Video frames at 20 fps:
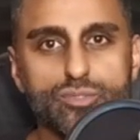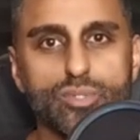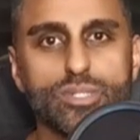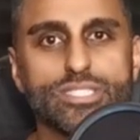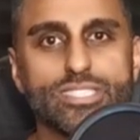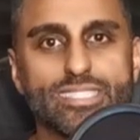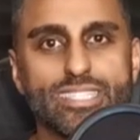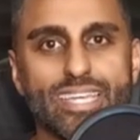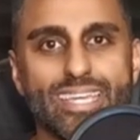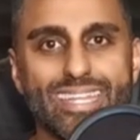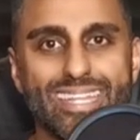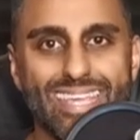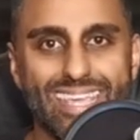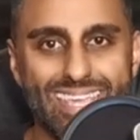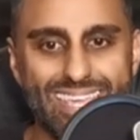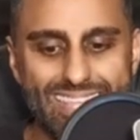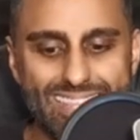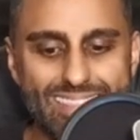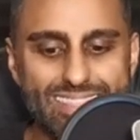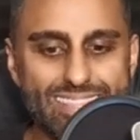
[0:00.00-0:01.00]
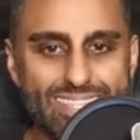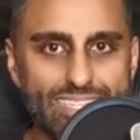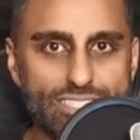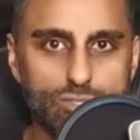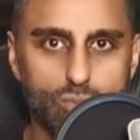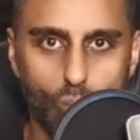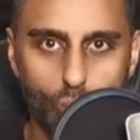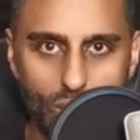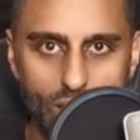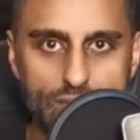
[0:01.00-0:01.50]
interested in
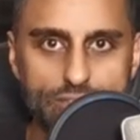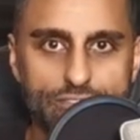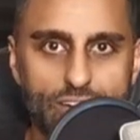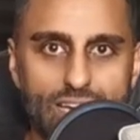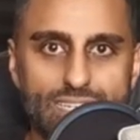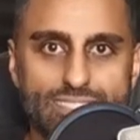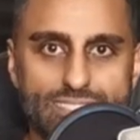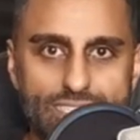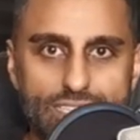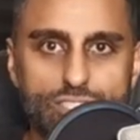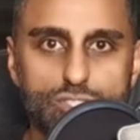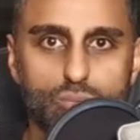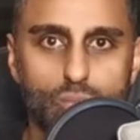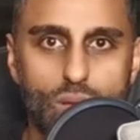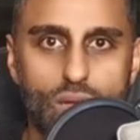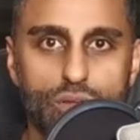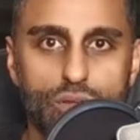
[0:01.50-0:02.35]
this Wi Fi 6